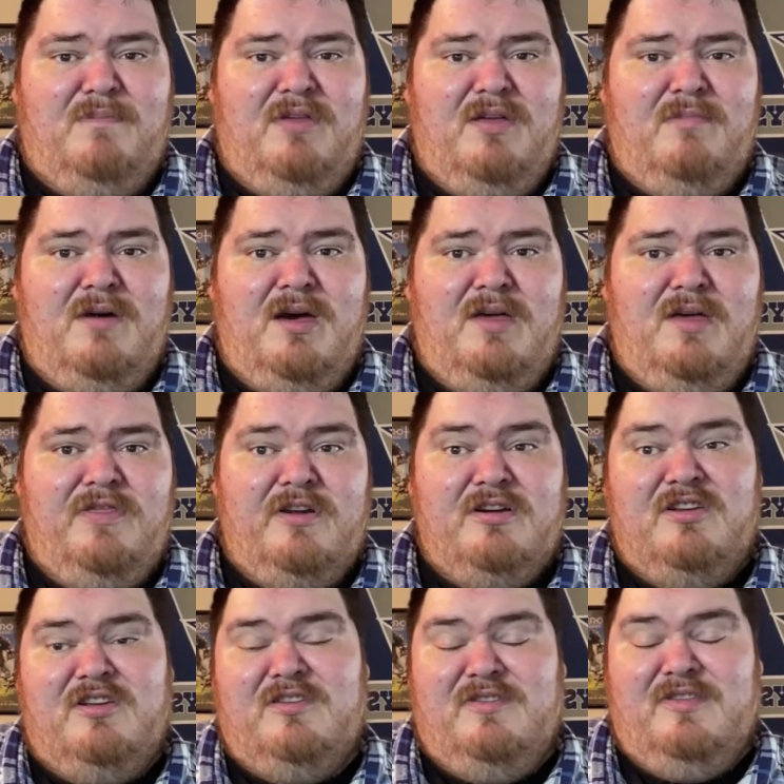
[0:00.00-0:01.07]
month, or
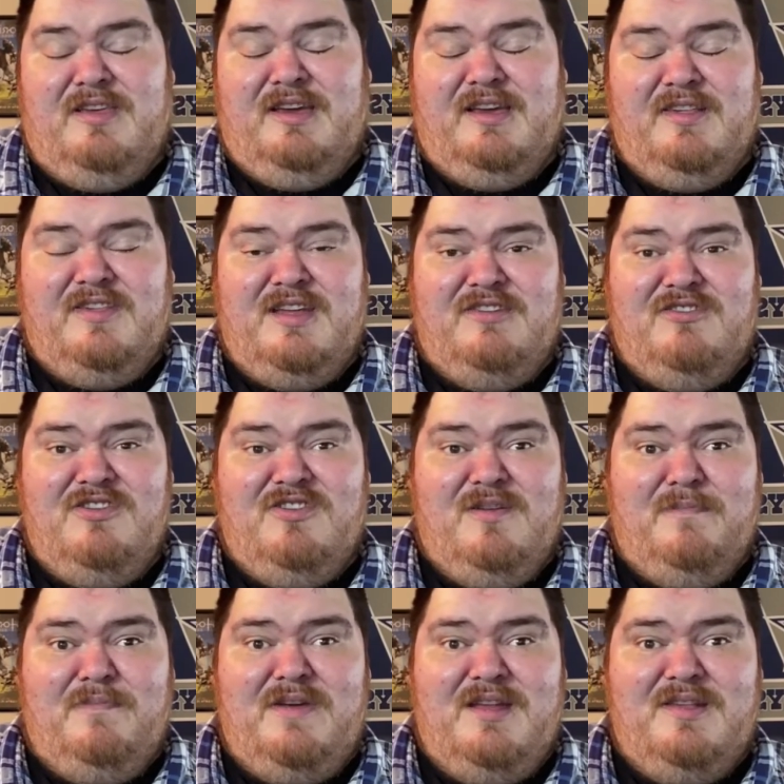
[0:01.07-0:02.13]
just like I said, just
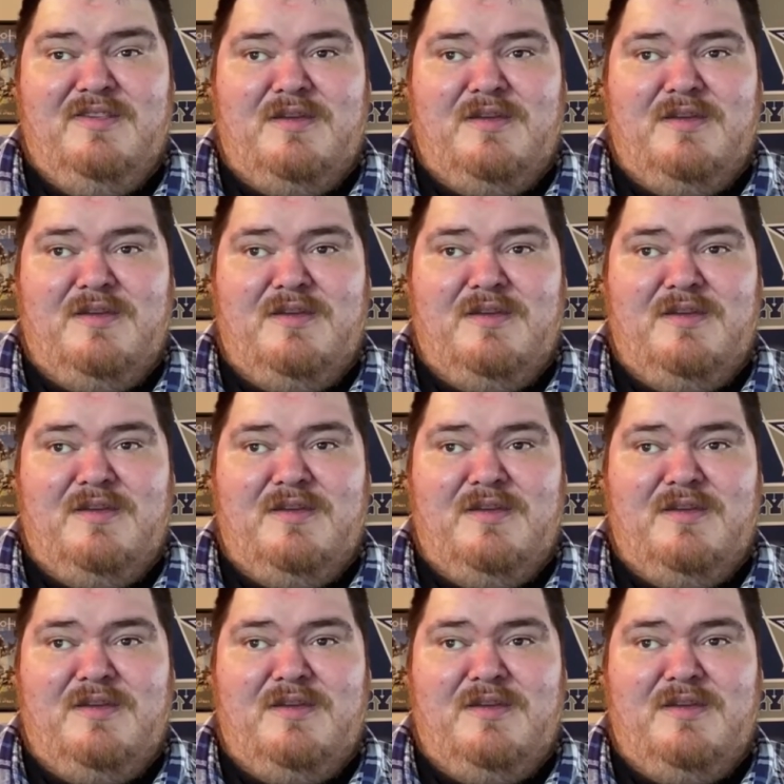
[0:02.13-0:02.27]
depends.